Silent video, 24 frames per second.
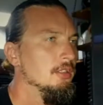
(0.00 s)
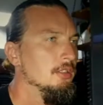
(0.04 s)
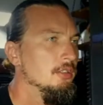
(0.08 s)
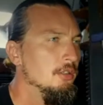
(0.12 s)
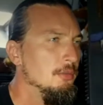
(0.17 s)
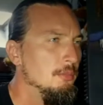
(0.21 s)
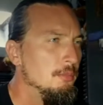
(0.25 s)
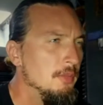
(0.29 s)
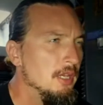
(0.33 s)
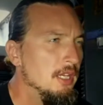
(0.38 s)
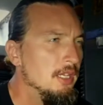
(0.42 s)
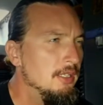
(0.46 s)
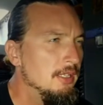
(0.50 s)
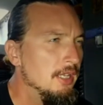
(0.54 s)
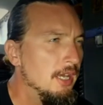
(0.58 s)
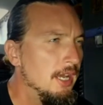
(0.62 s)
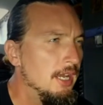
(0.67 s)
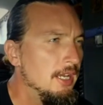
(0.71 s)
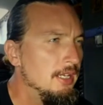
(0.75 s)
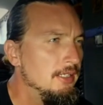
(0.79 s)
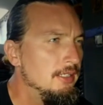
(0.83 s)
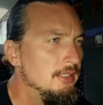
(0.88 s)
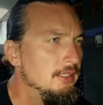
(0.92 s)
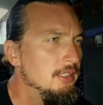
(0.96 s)
The main
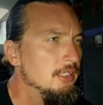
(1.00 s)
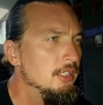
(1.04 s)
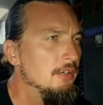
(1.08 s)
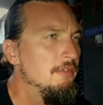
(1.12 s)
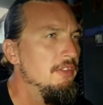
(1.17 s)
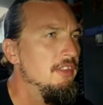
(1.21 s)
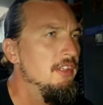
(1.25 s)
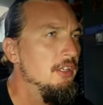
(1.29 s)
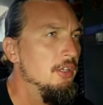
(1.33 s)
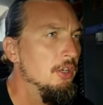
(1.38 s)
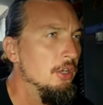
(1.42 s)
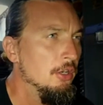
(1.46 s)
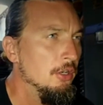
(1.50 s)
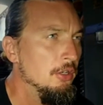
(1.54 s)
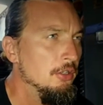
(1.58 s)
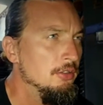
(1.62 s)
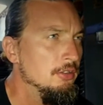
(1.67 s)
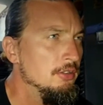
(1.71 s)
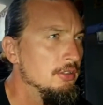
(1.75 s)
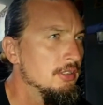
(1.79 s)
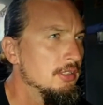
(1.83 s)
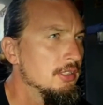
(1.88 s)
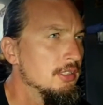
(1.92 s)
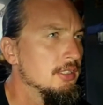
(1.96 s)
idea of the
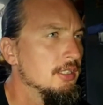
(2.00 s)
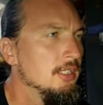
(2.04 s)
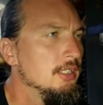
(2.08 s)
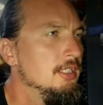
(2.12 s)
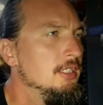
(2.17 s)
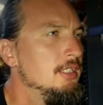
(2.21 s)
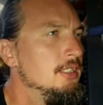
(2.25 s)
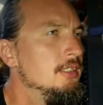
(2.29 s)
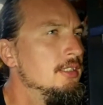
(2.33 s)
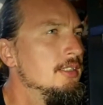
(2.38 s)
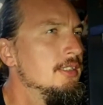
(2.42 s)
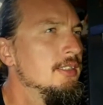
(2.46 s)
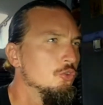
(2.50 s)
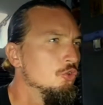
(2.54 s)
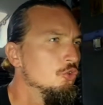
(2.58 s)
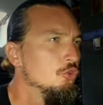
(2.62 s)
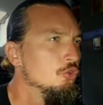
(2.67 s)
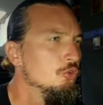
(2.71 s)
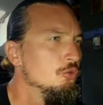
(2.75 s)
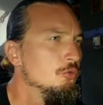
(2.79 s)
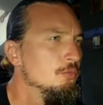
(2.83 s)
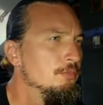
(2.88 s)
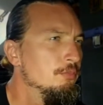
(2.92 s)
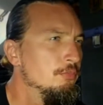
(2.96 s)
hunt is
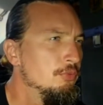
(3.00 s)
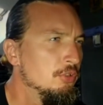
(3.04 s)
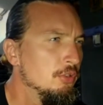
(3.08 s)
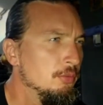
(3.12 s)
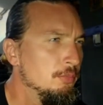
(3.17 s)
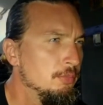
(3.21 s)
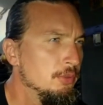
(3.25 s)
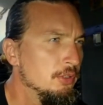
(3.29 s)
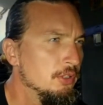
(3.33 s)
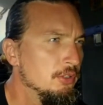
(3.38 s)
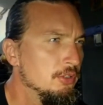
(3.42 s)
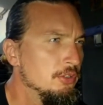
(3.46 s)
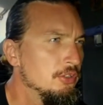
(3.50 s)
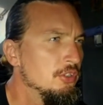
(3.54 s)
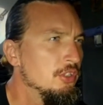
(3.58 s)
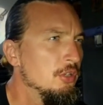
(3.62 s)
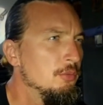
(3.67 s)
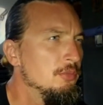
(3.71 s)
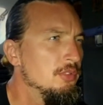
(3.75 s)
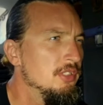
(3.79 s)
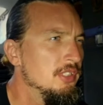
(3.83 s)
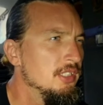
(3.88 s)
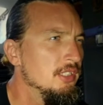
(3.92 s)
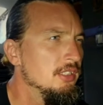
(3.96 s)
to propose
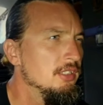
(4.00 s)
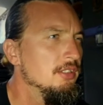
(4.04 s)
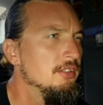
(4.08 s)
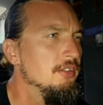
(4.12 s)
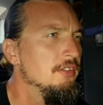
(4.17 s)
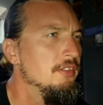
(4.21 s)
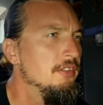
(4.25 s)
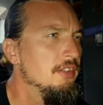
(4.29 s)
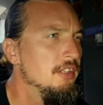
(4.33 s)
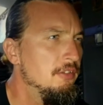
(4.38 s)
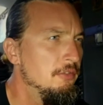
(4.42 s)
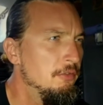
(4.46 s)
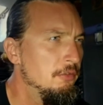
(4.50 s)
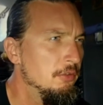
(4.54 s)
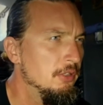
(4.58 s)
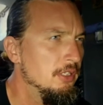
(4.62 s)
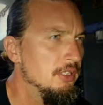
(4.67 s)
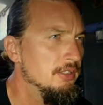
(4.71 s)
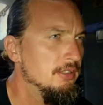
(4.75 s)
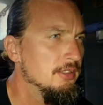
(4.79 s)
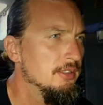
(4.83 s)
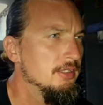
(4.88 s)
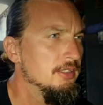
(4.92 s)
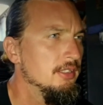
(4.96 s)
something
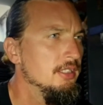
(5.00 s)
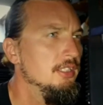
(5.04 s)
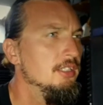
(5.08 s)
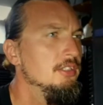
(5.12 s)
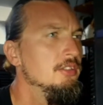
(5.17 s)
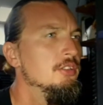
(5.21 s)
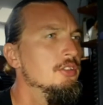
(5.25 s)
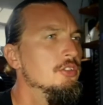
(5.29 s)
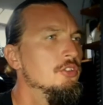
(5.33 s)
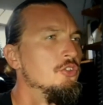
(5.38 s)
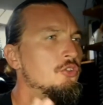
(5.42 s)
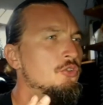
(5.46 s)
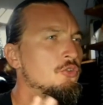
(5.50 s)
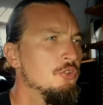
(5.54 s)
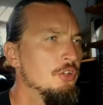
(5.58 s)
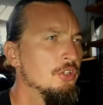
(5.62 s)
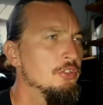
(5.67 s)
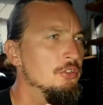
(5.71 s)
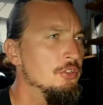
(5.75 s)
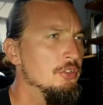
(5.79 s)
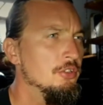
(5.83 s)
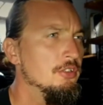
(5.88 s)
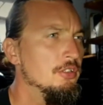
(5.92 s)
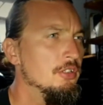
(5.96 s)
different in the
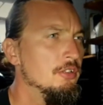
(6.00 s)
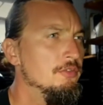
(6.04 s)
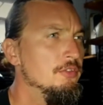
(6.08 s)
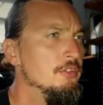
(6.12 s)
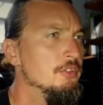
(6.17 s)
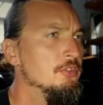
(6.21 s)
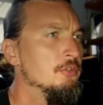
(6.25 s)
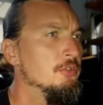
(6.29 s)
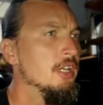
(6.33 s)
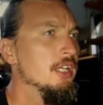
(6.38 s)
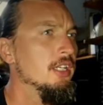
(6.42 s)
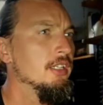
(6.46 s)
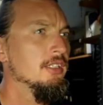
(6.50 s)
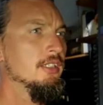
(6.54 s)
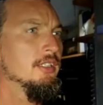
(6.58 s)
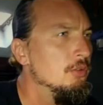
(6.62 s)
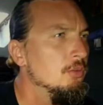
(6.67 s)
structure of the track.